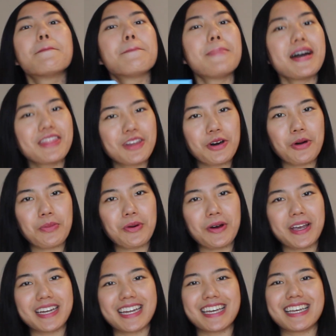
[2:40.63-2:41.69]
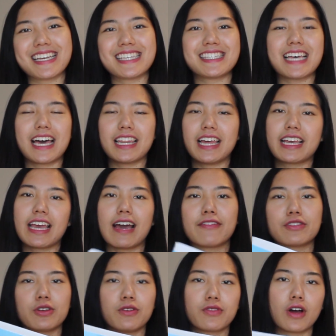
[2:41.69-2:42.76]
But the whole point is that like
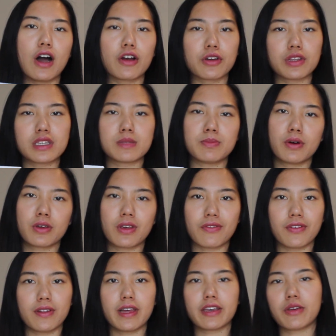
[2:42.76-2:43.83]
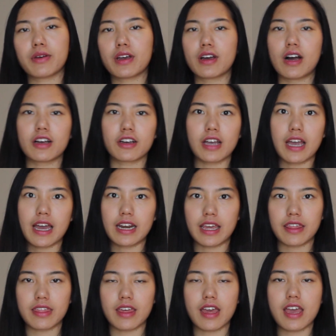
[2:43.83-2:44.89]
after you've conquered this book, you feel like you can conquer
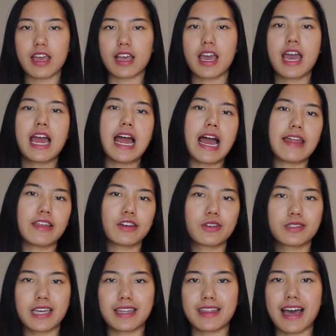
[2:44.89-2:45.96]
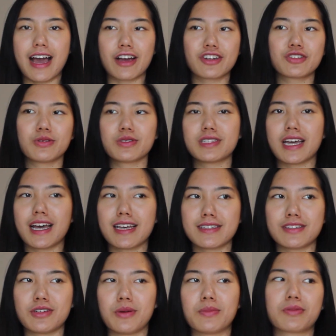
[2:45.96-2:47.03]
anything and then you'll take the actual test
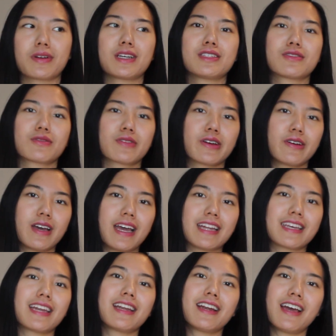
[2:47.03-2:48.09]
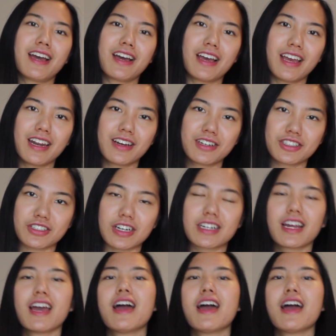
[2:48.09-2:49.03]
and you'll breeze through it and get an 800